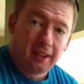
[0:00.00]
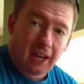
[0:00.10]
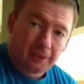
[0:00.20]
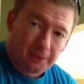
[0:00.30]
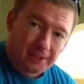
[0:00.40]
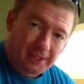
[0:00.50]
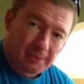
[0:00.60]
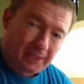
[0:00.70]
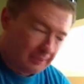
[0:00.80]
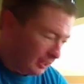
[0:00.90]
Hey everyone,
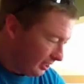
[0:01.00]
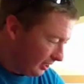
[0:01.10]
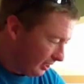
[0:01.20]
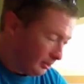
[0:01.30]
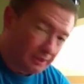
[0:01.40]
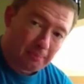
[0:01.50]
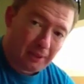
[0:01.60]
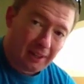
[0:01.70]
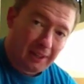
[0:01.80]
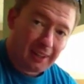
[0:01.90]
Summertime Ken here with
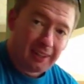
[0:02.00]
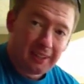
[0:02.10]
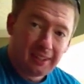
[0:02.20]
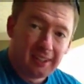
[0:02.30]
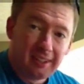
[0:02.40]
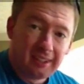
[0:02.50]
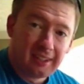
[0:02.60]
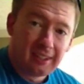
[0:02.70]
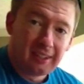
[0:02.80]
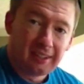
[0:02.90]
my
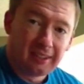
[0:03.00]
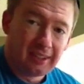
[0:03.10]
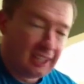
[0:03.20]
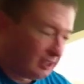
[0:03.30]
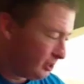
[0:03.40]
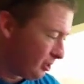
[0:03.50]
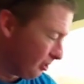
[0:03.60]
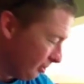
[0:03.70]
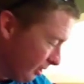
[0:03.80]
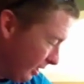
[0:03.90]
latest
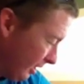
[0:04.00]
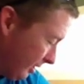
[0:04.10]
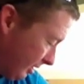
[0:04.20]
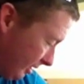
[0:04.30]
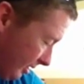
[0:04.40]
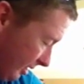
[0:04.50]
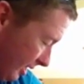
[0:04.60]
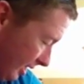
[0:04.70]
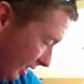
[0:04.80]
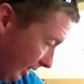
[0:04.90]
toy. This is the
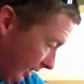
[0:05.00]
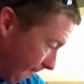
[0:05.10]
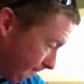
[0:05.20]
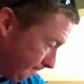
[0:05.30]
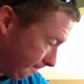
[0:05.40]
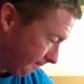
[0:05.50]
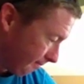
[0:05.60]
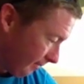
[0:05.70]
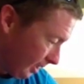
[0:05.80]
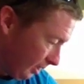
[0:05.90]

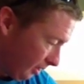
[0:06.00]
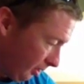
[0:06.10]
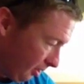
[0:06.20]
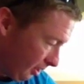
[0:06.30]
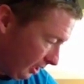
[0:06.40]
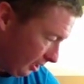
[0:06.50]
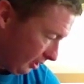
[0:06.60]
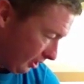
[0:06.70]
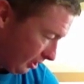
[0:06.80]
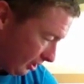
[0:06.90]

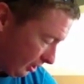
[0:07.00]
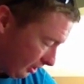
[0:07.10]
30-inch